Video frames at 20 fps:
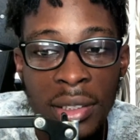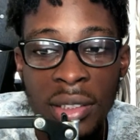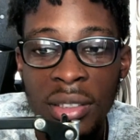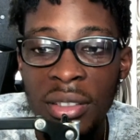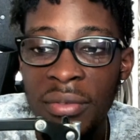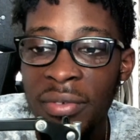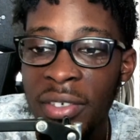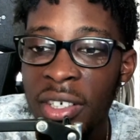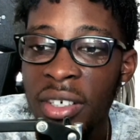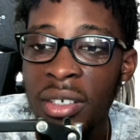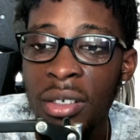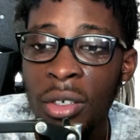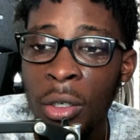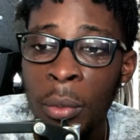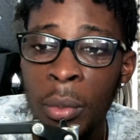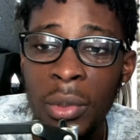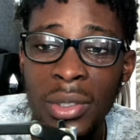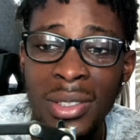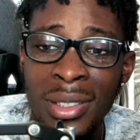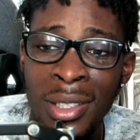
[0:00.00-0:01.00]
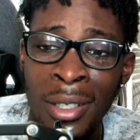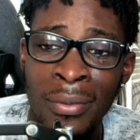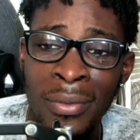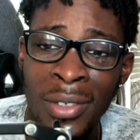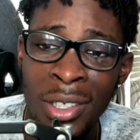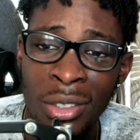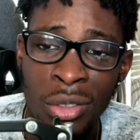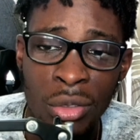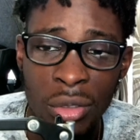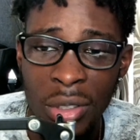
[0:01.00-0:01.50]
These are very normal stuff
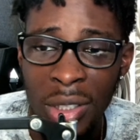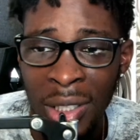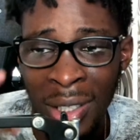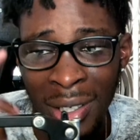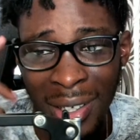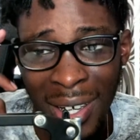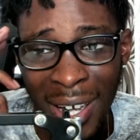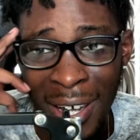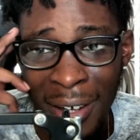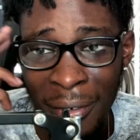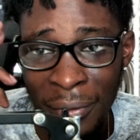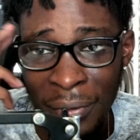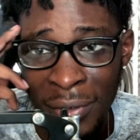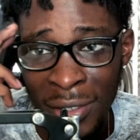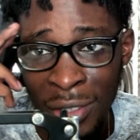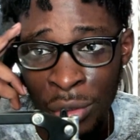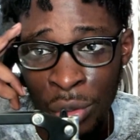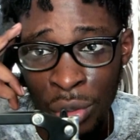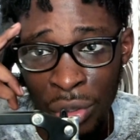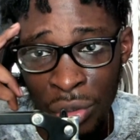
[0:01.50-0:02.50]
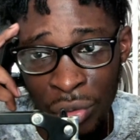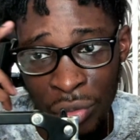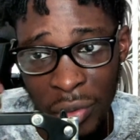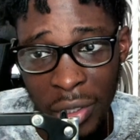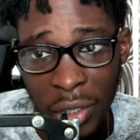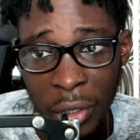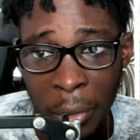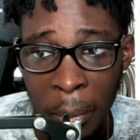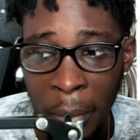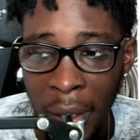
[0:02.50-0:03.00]
that you're gonna have to go through
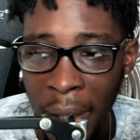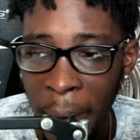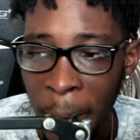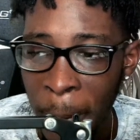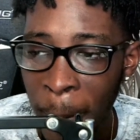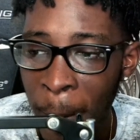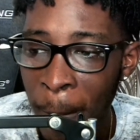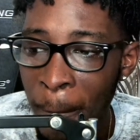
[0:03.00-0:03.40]
in your mind.